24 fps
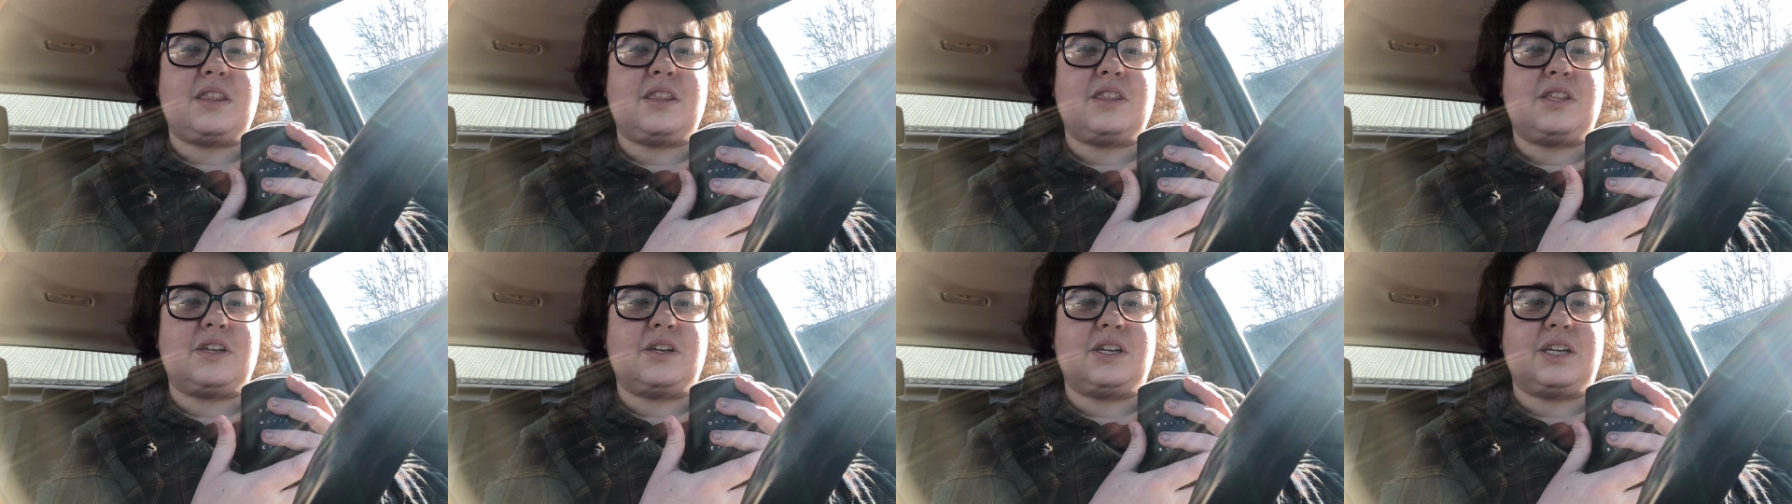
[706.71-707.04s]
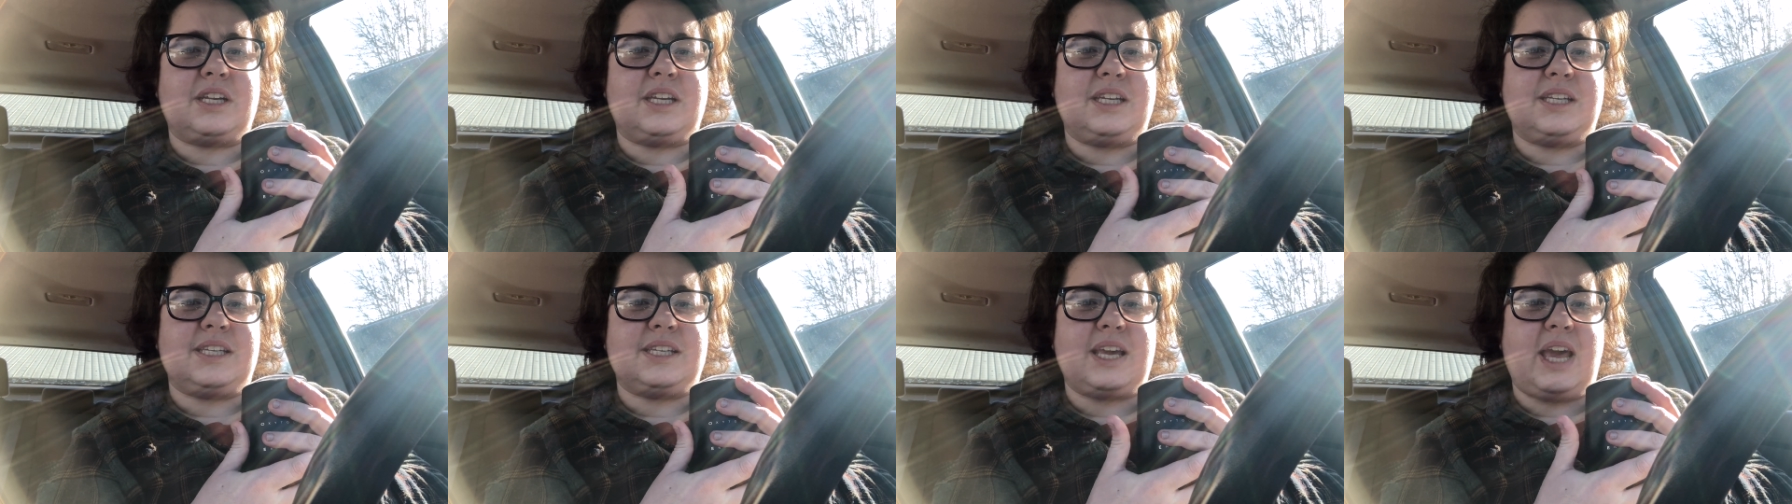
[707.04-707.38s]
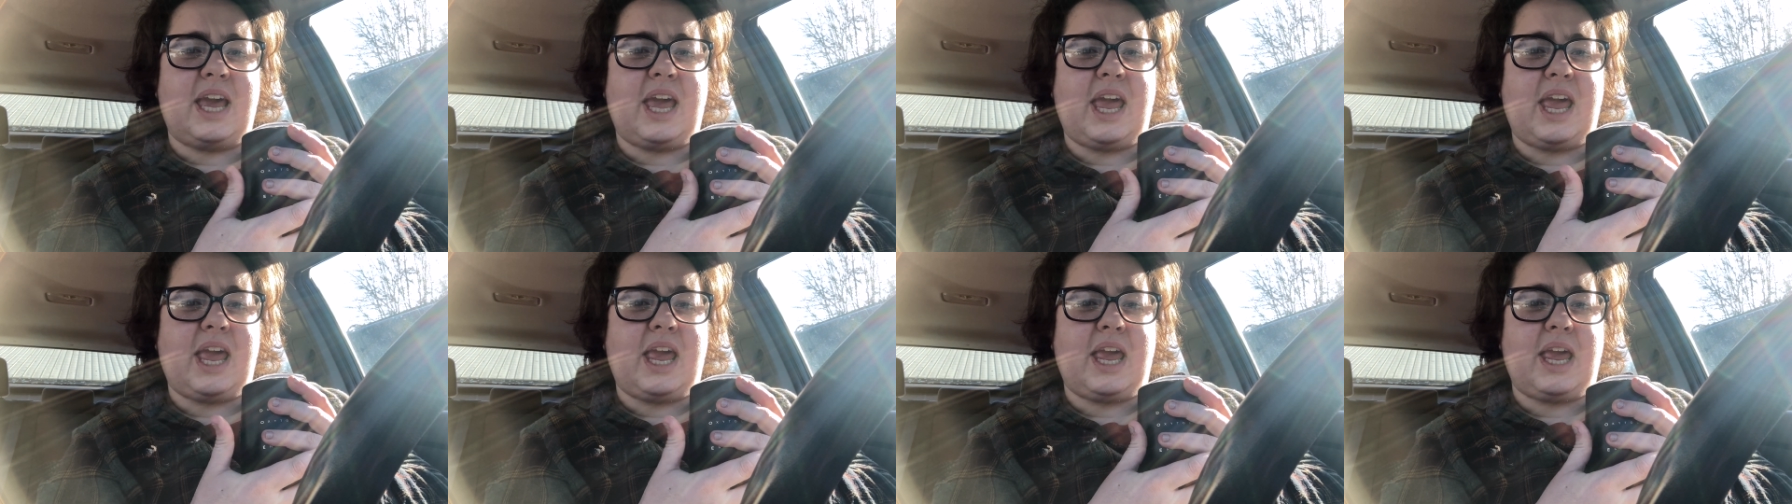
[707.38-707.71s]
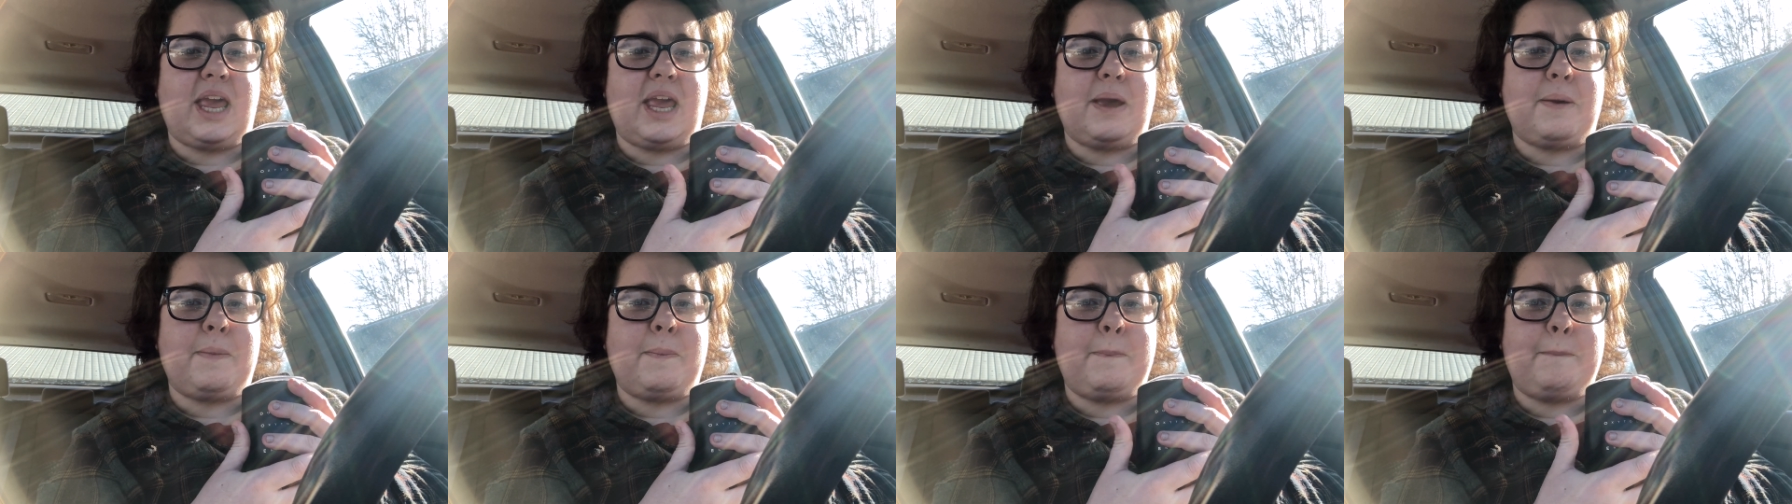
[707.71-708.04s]
30
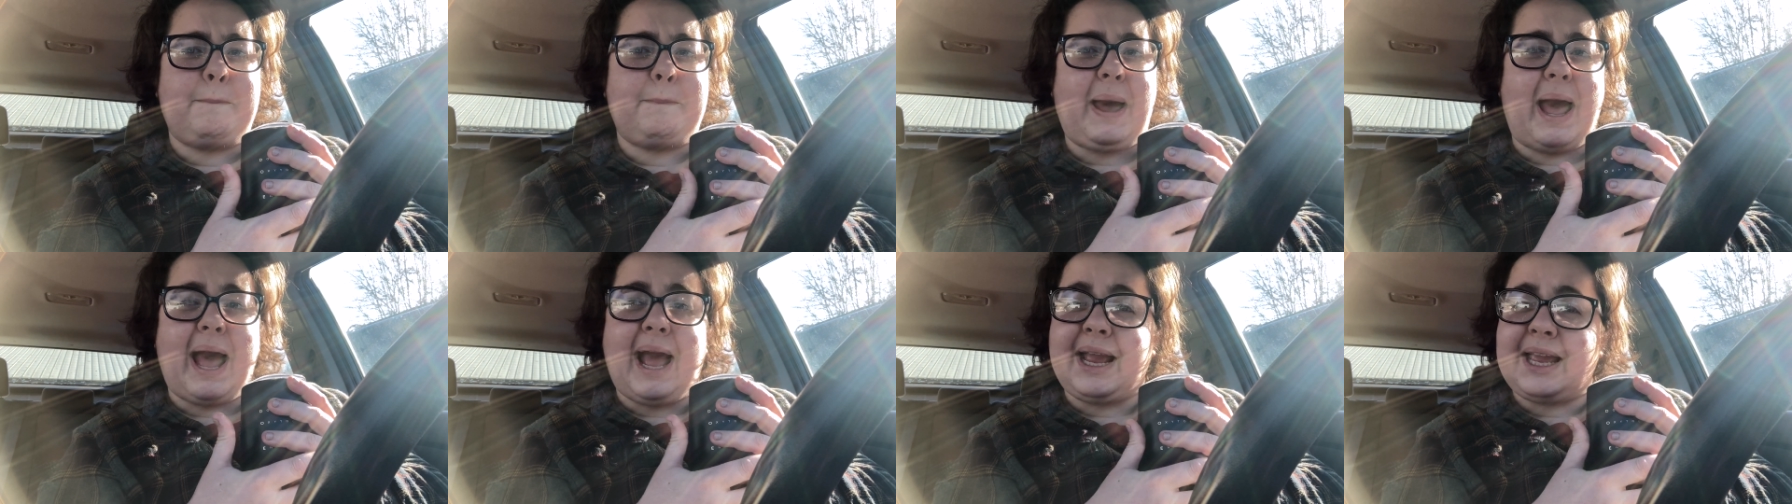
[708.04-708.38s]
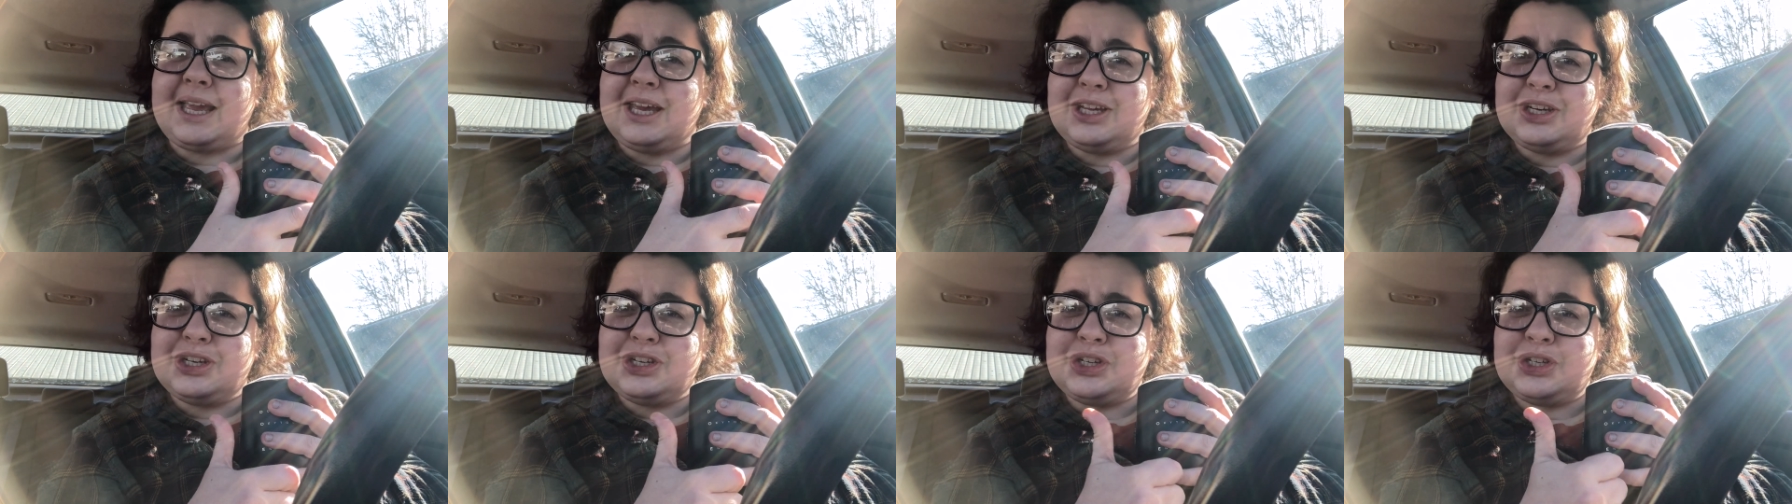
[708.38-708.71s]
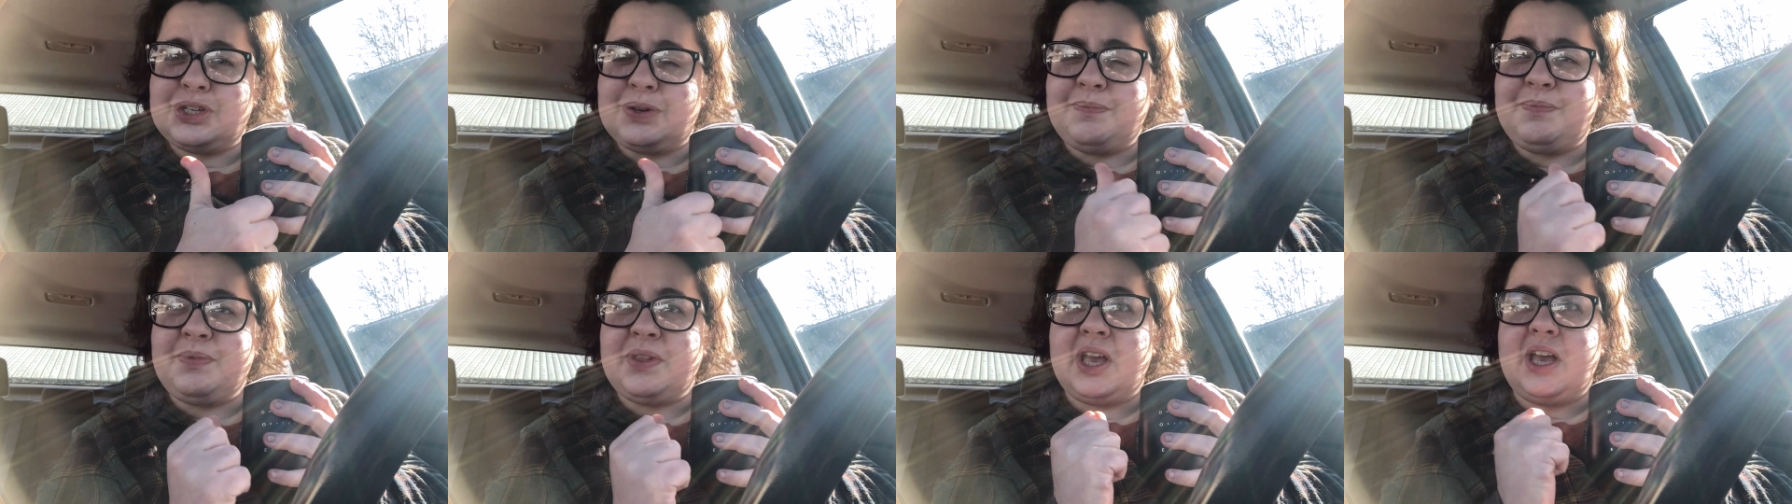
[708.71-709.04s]
day package.